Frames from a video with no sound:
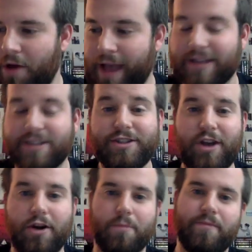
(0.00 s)
Okay,
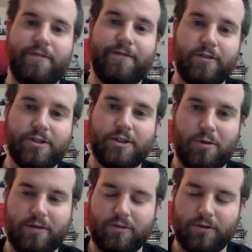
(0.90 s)
so
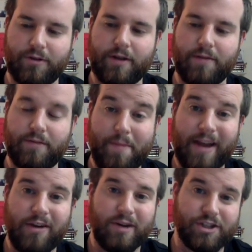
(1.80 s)
the
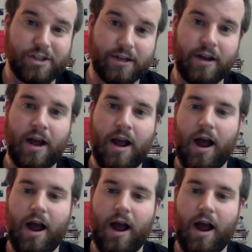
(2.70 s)
main question,